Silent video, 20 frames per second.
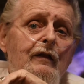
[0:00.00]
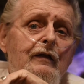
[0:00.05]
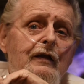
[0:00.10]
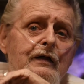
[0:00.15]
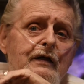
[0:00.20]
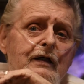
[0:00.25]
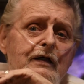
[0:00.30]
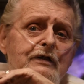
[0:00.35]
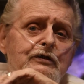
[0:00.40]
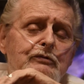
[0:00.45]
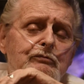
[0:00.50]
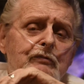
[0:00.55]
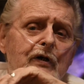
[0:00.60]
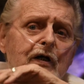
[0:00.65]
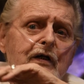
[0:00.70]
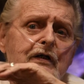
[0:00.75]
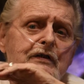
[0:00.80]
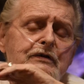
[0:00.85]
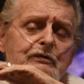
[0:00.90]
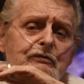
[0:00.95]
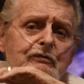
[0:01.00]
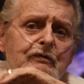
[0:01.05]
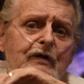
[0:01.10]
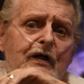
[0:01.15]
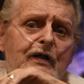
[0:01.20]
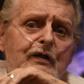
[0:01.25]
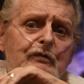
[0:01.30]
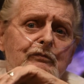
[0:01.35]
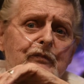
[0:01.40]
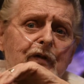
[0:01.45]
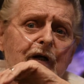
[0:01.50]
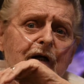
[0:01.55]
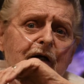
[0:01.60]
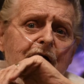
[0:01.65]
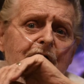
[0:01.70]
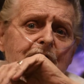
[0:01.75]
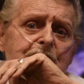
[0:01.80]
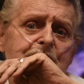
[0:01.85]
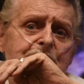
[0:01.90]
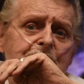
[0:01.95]
they got some artists that want it
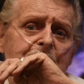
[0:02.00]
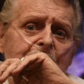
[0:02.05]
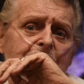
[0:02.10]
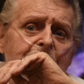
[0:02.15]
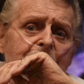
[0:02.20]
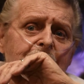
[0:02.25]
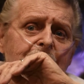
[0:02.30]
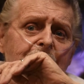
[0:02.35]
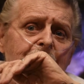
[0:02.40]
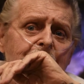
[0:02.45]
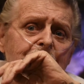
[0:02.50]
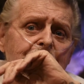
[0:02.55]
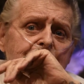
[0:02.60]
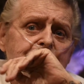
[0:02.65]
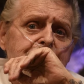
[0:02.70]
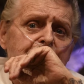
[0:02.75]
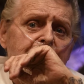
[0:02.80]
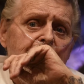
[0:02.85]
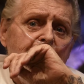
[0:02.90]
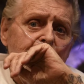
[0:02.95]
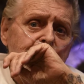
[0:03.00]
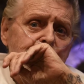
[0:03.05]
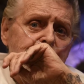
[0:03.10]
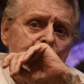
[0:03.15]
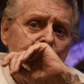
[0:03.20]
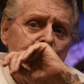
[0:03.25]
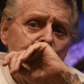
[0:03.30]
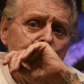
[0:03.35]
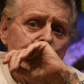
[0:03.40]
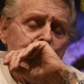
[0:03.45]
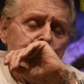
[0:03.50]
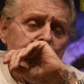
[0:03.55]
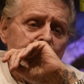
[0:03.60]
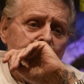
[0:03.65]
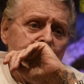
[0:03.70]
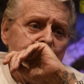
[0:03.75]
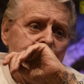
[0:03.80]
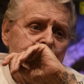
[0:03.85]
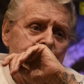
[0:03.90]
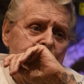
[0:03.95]
passed, that you have to use
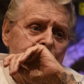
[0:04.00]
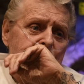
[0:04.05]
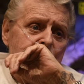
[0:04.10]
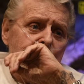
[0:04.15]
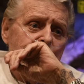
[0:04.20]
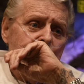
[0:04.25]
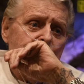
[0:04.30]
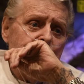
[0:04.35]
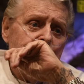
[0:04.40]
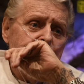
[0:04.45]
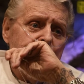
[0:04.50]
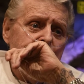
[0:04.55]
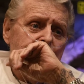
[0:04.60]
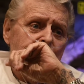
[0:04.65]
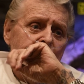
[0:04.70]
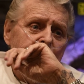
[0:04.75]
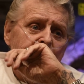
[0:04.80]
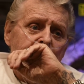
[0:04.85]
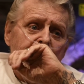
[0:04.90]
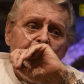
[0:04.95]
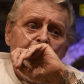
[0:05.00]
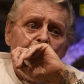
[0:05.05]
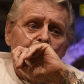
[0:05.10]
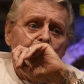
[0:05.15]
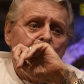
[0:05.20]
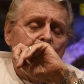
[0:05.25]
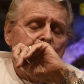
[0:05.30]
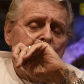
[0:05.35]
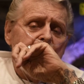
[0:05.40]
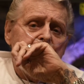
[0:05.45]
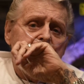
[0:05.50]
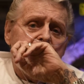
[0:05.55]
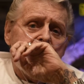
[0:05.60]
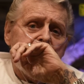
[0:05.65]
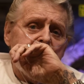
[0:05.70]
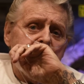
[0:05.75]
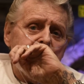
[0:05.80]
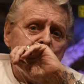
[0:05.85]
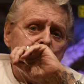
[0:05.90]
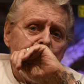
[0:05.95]
plastic tubes. Well, they can
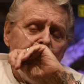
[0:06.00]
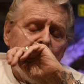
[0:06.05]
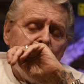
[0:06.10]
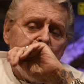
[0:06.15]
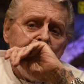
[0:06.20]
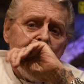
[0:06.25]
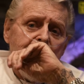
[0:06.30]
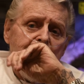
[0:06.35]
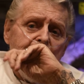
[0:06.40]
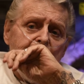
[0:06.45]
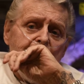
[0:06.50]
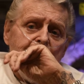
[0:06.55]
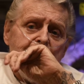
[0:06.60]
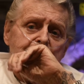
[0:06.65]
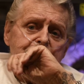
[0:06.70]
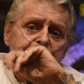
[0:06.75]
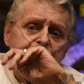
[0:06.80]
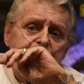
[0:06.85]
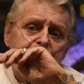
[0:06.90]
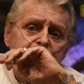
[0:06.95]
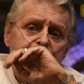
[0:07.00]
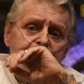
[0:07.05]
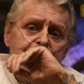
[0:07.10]
kiss my ass.